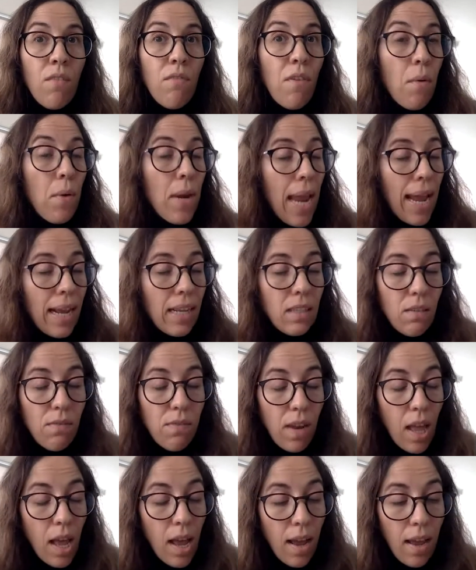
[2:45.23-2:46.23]
very active
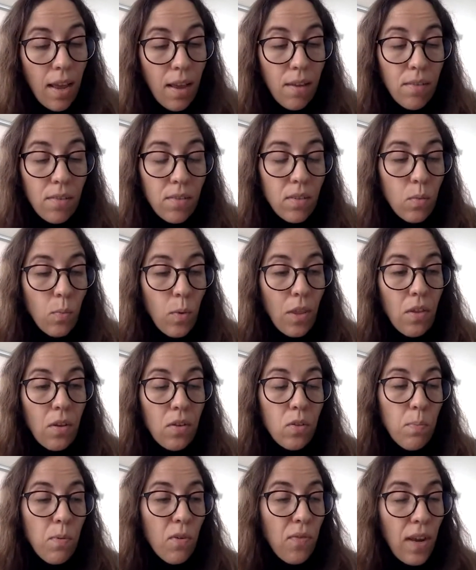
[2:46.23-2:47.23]
lives, whether
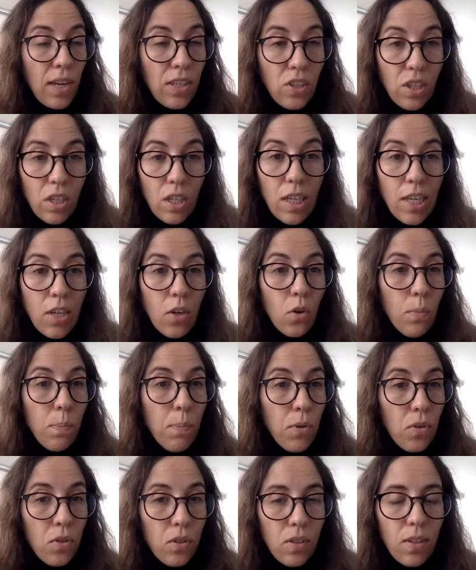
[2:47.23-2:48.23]
it's professionally or
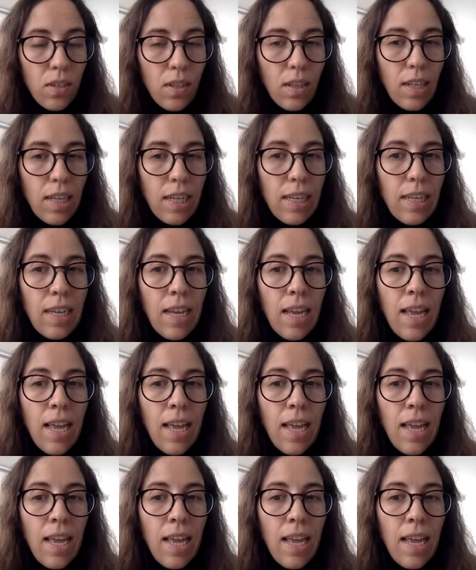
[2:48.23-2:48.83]
personally.